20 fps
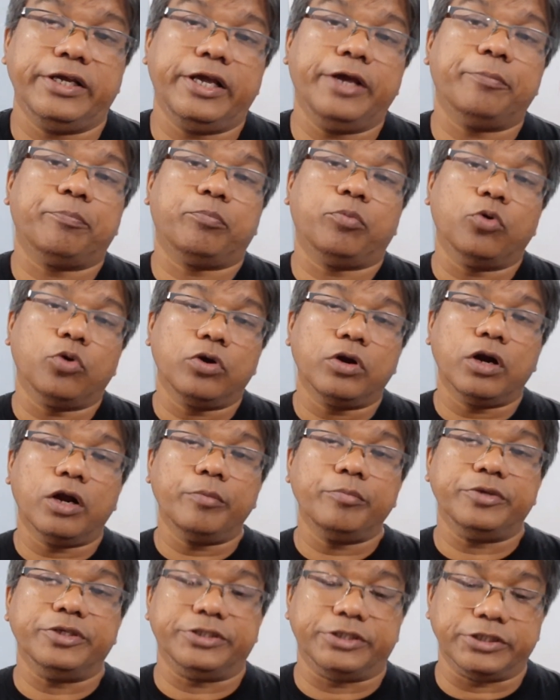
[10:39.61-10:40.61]
A
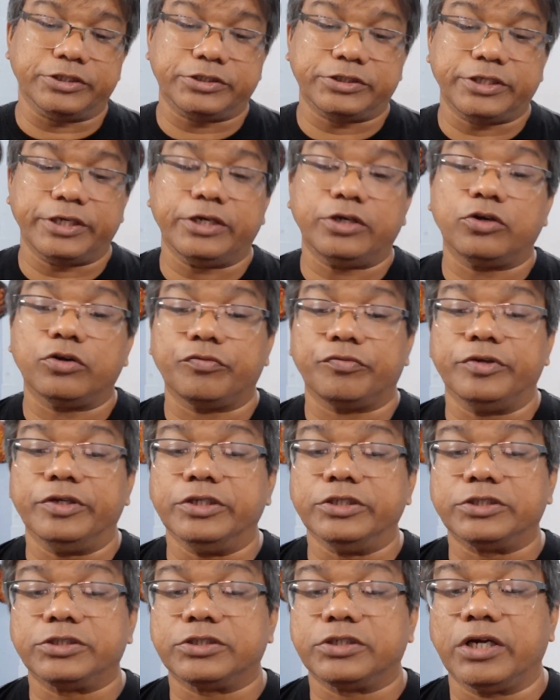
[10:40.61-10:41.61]
program is a set of
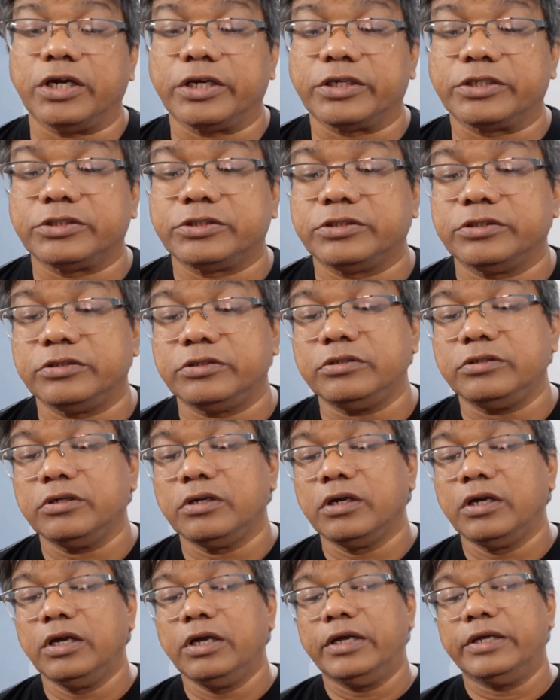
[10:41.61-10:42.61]

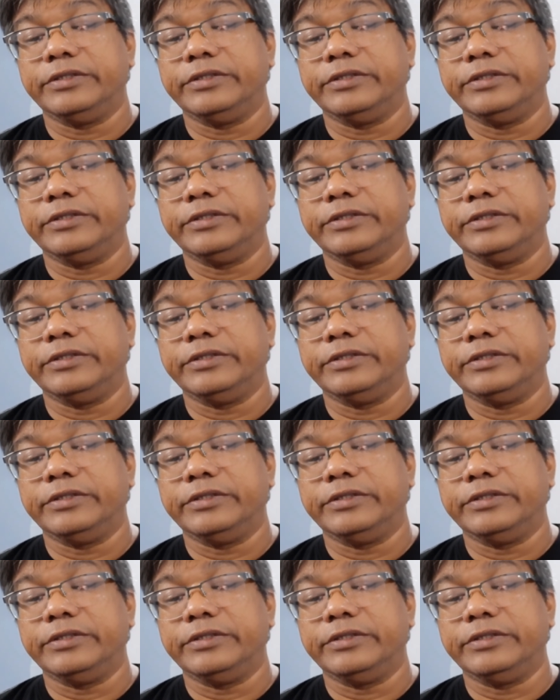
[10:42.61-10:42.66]
instructions